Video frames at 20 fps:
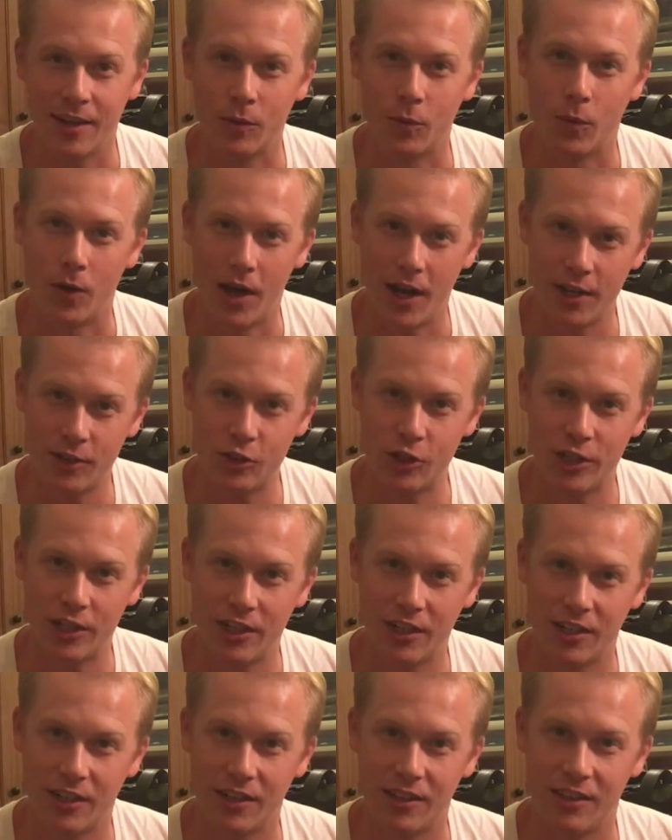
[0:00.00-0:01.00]
and
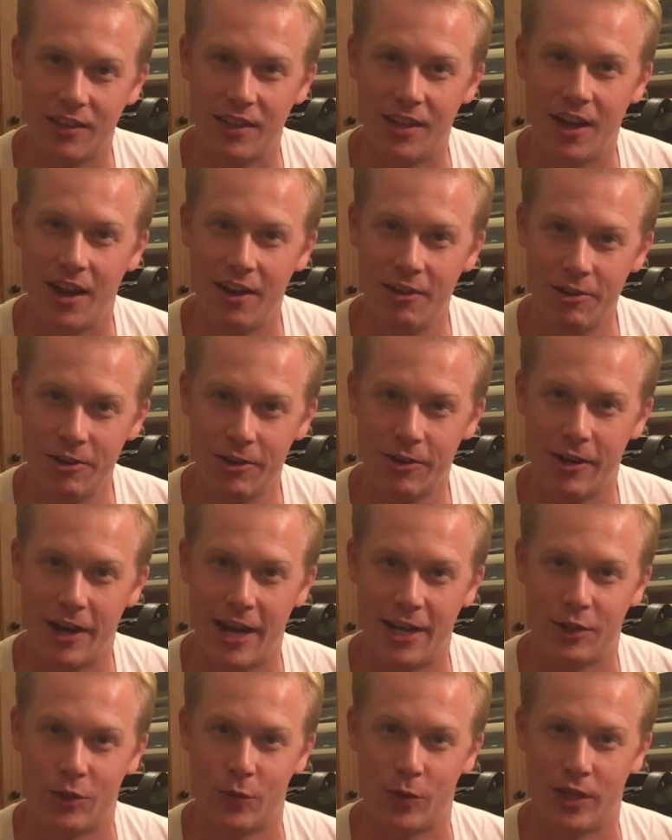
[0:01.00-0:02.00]
watching the
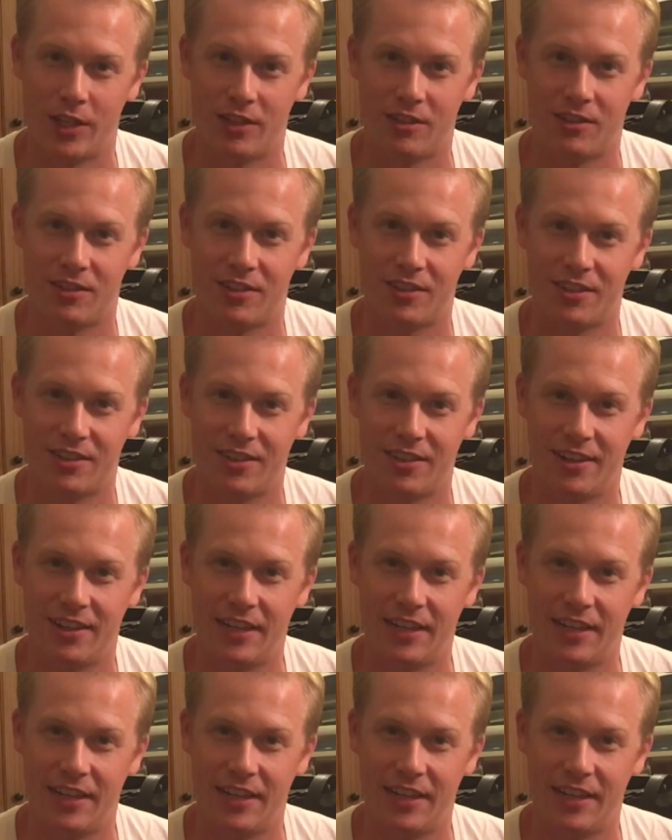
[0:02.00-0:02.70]
undergraduates